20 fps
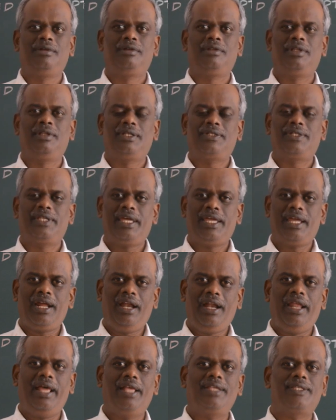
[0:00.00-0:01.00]
The
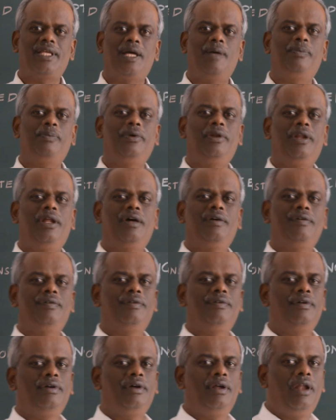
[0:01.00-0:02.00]
second example
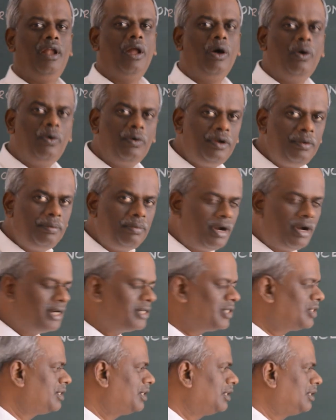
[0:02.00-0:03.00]
of Lowry
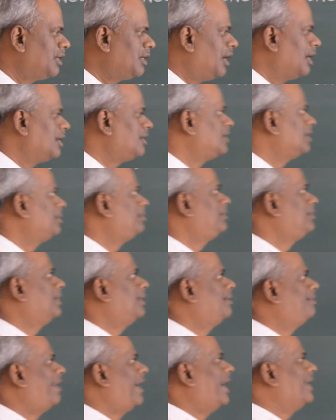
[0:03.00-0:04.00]
Bronsted concept
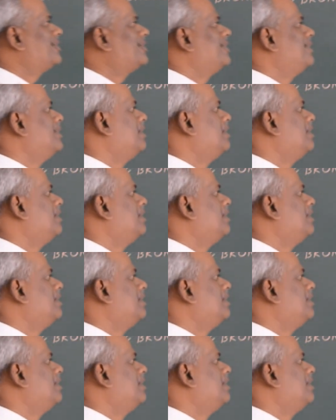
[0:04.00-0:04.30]
of acid